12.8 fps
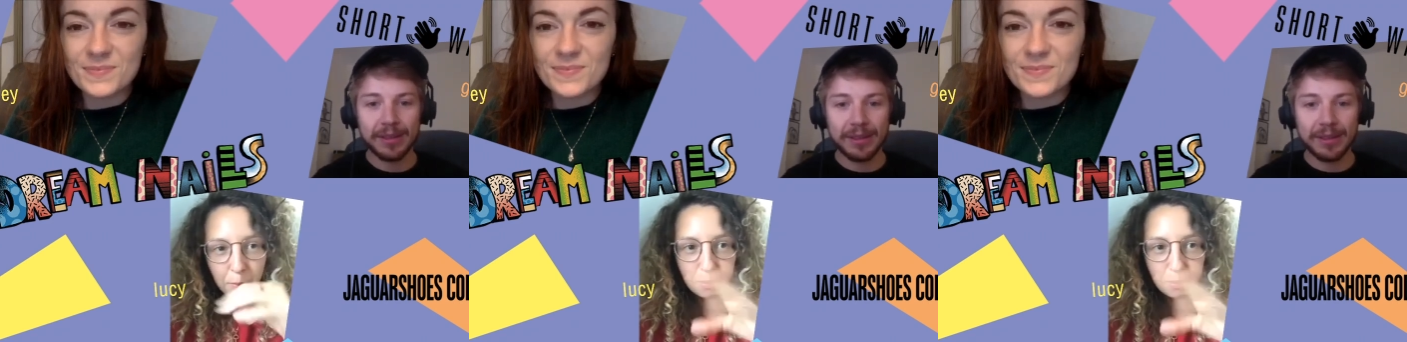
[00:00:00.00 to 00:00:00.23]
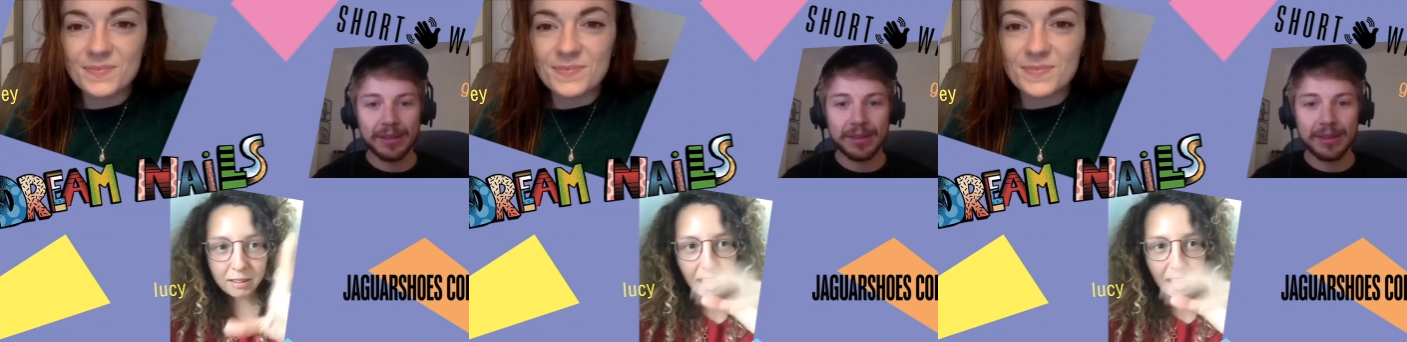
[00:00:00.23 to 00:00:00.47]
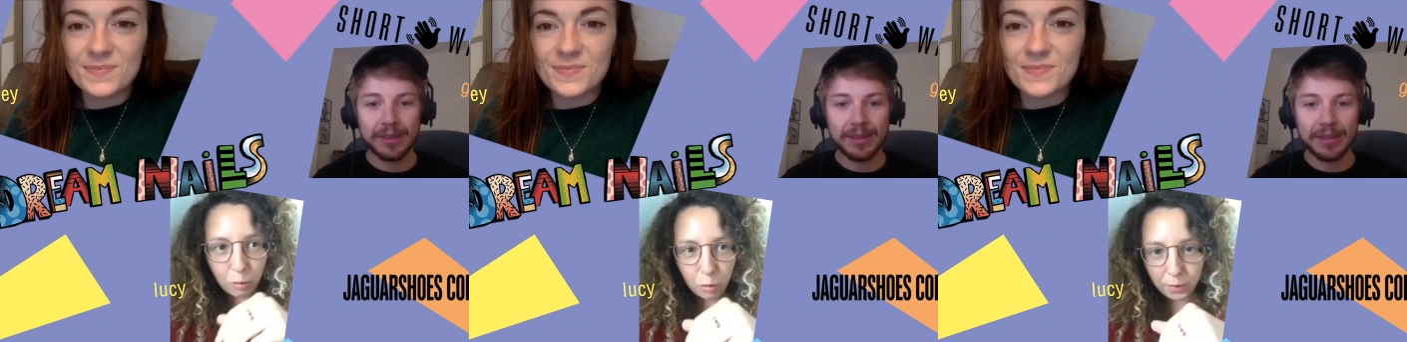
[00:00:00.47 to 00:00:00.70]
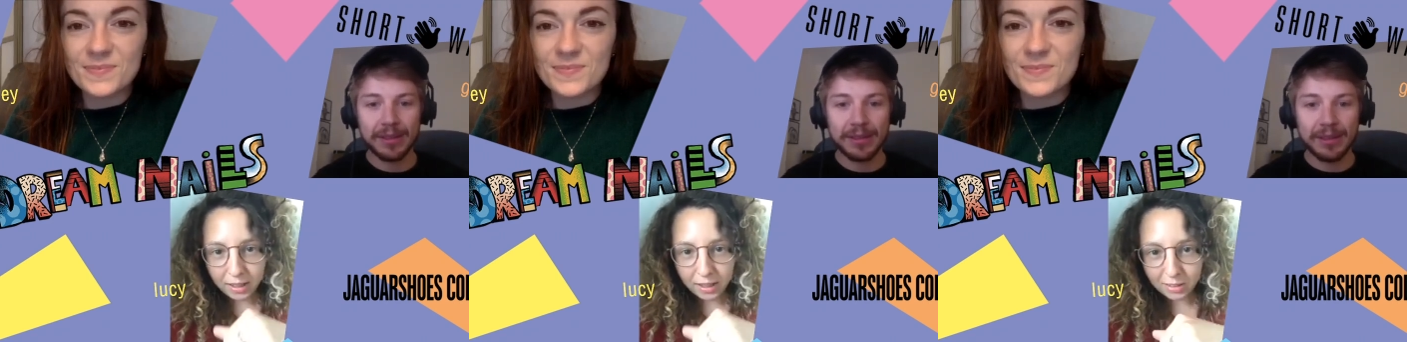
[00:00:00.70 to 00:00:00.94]
Speaker 1: um, is getting
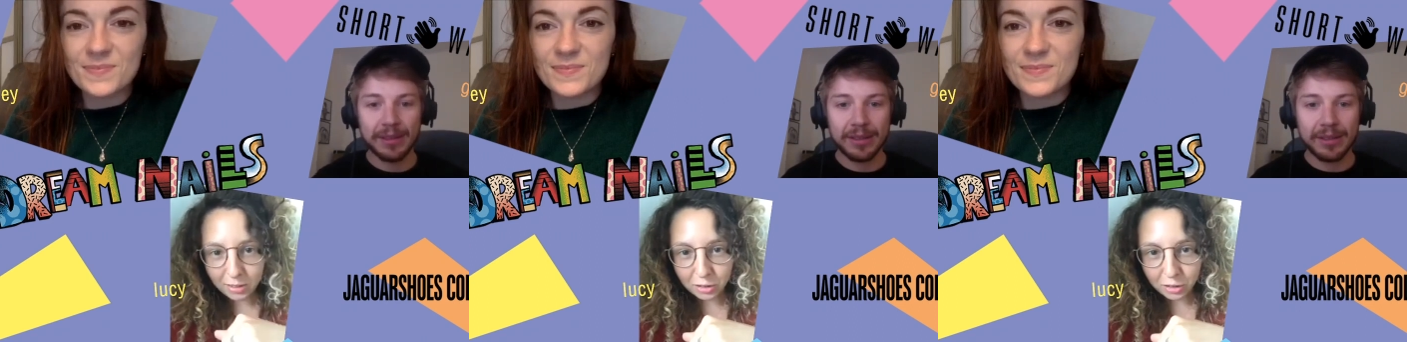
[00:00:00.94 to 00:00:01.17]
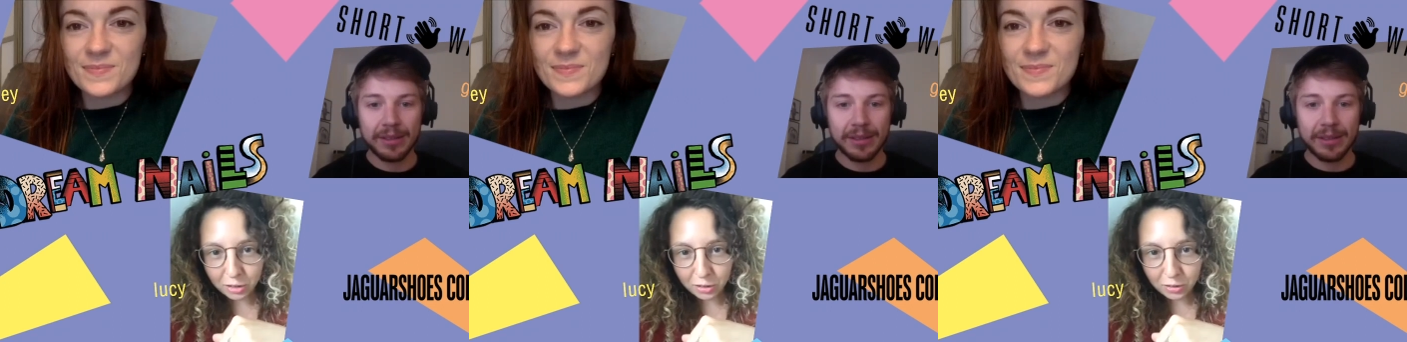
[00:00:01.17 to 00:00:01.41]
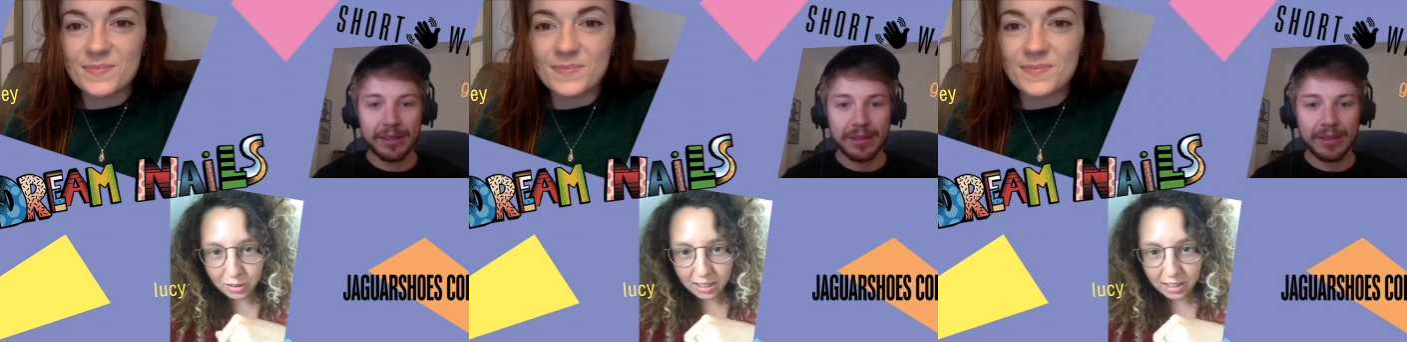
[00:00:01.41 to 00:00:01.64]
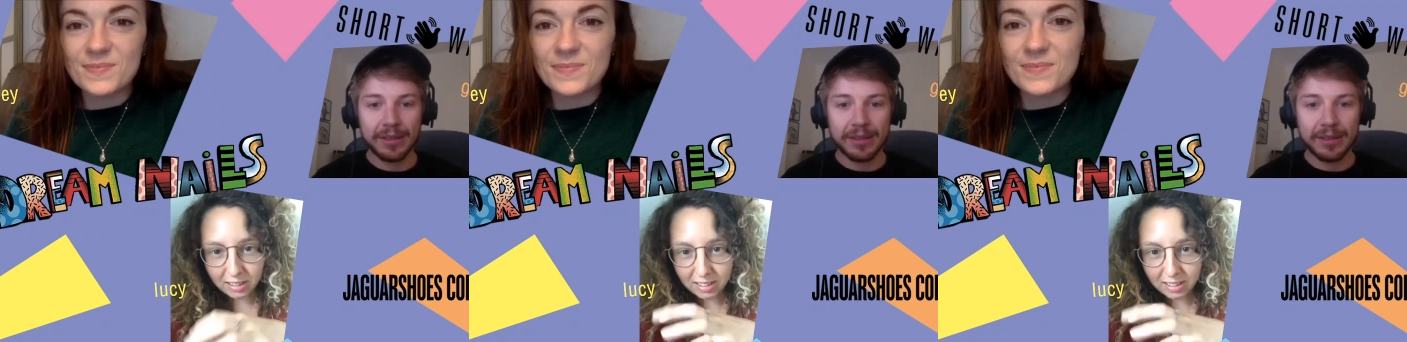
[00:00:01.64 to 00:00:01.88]
all the bands to do
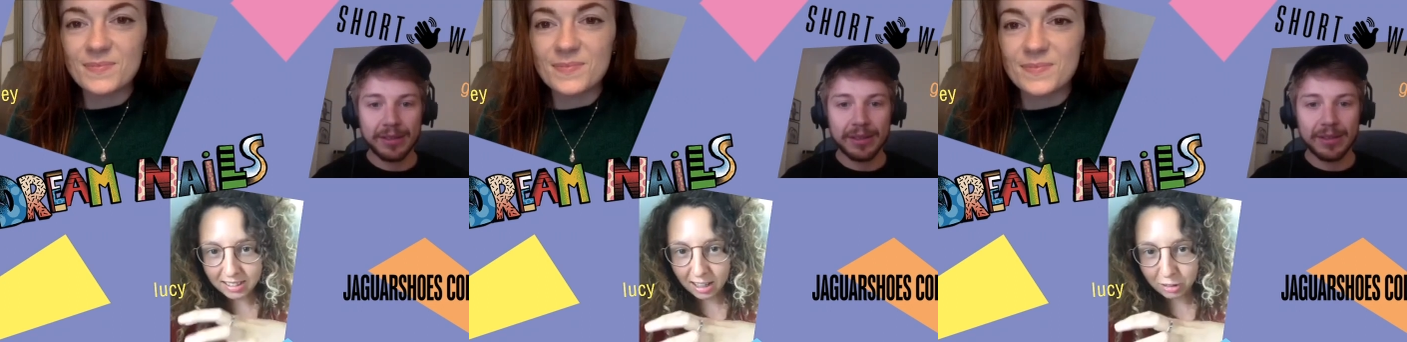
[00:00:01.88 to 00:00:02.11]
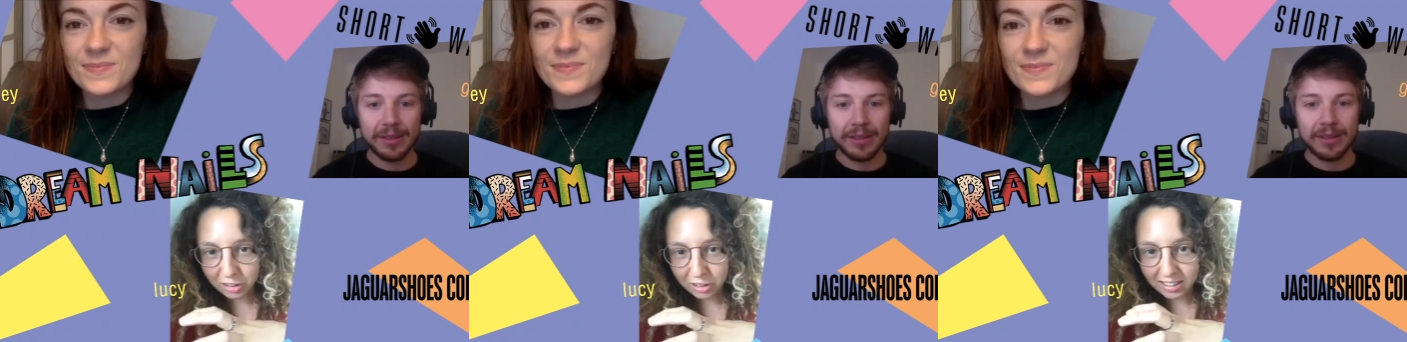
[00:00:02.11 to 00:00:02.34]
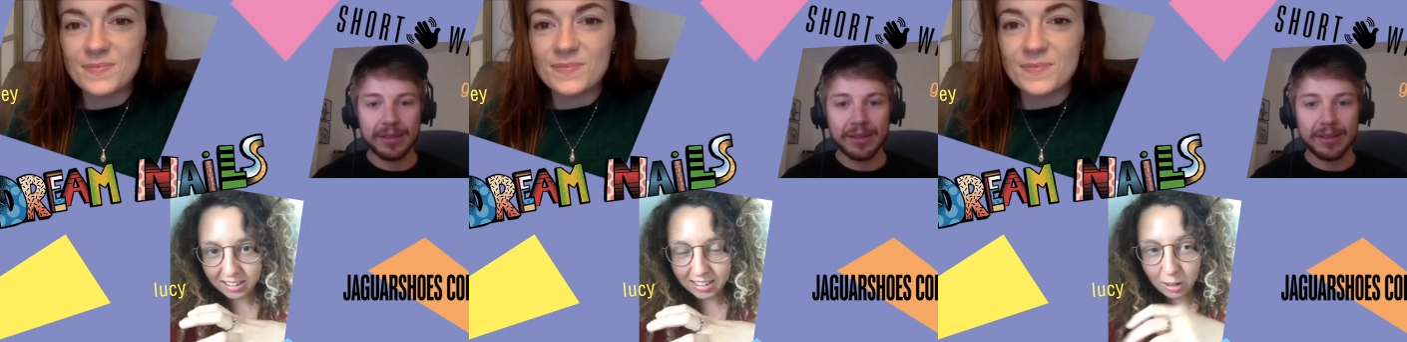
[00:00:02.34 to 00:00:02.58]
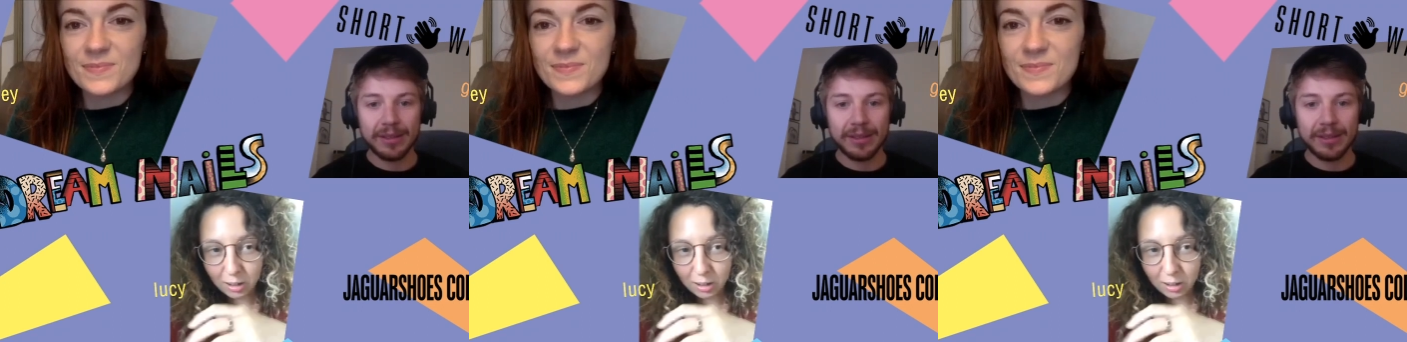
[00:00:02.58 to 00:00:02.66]
little sessions,